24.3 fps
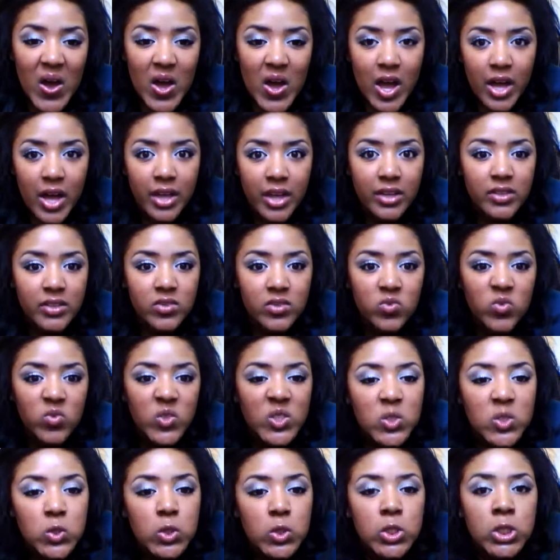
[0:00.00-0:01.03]
I
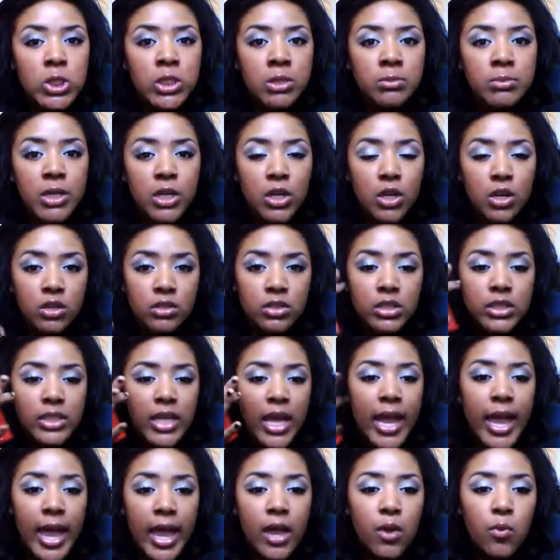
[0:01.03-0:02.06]
they were getting on my nerves
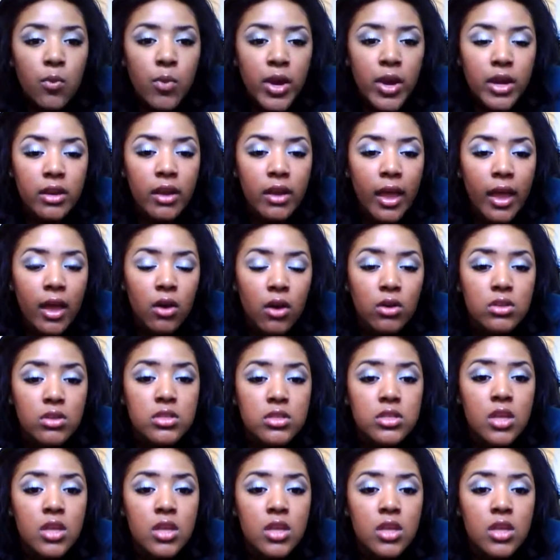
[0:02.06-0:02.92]
because I hate wearing nails.